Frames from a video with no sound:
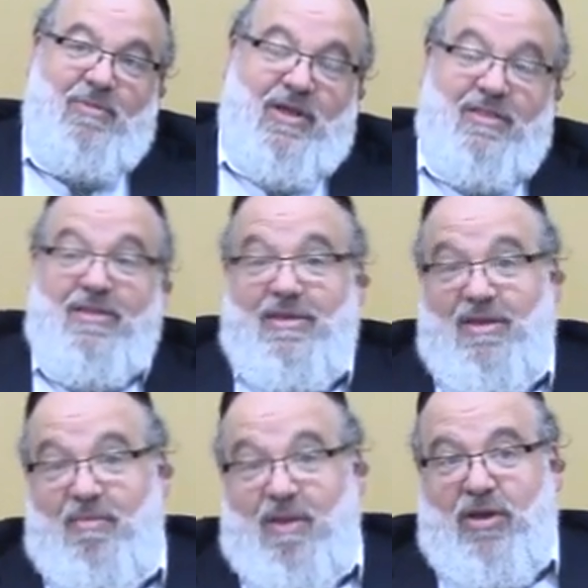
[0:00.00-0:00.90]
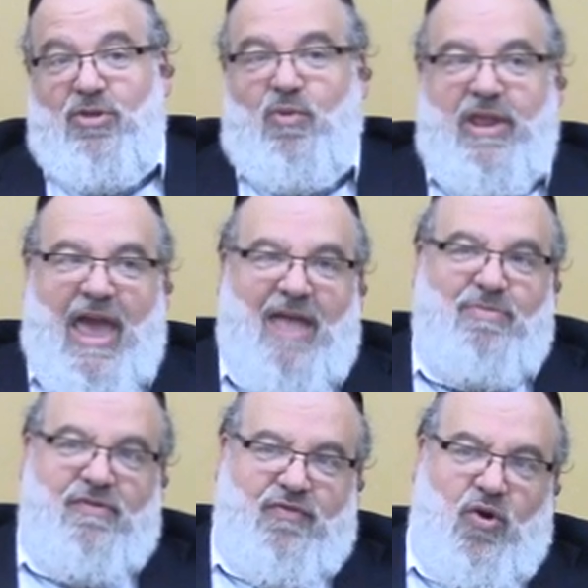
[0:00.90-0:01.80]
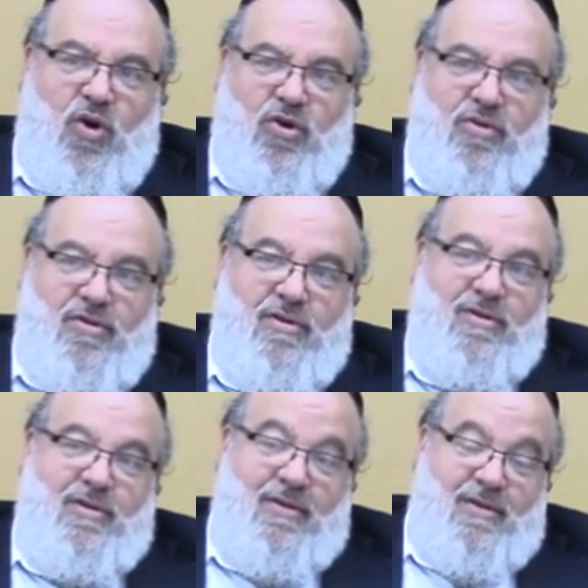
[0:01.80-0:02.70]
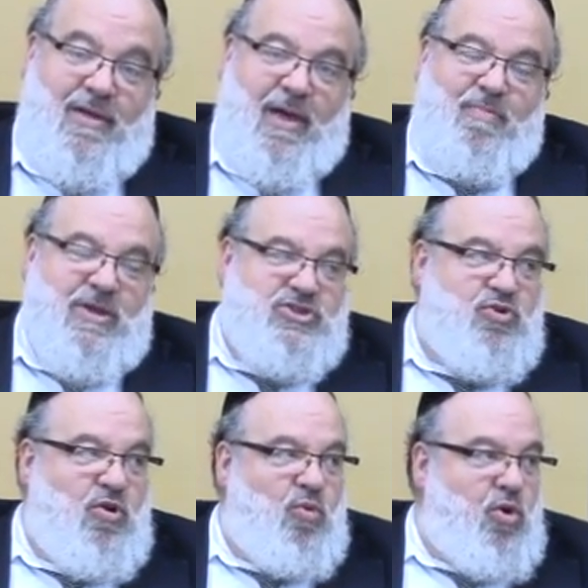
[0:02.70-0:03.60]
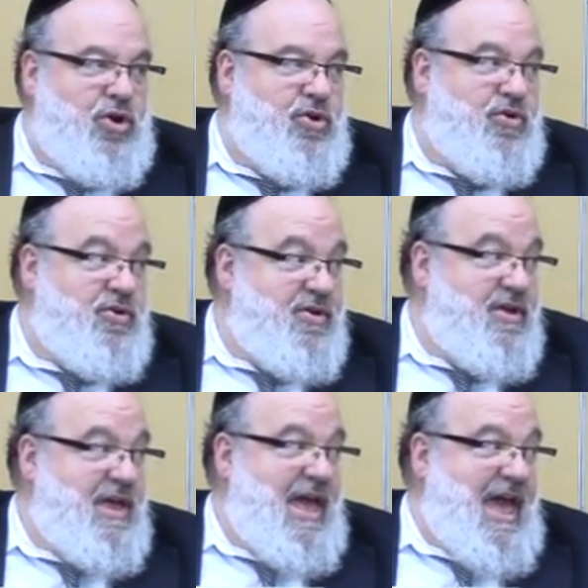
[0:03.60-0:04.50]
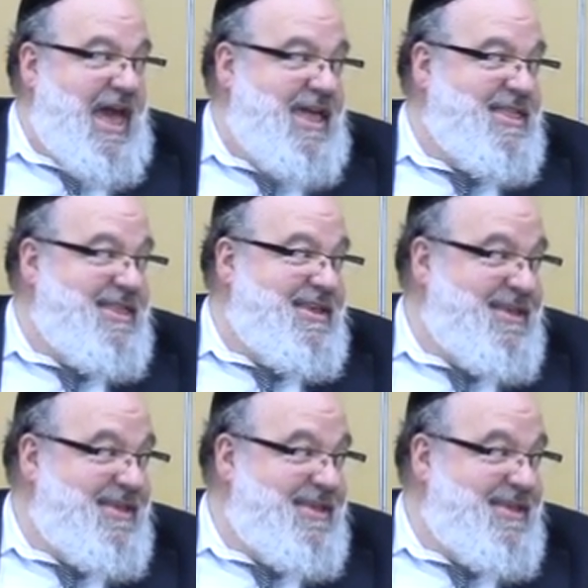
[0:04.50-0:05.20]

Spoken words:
But compared to what he had before, a pitcher of water and